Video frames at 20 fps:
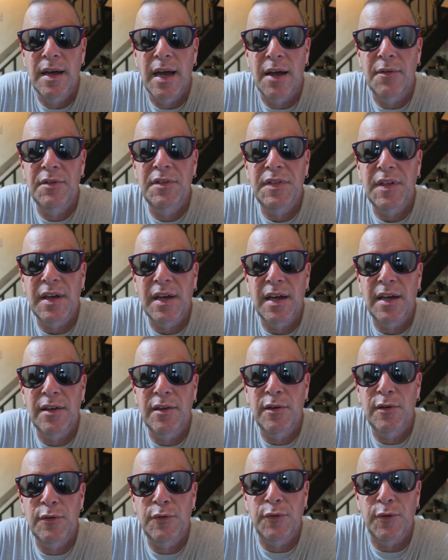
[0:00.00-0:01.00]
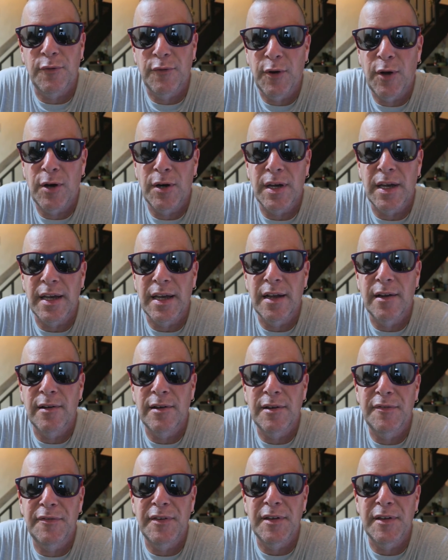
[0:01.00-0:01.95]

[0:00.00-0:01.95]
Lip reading: everything I use for vlogging here in the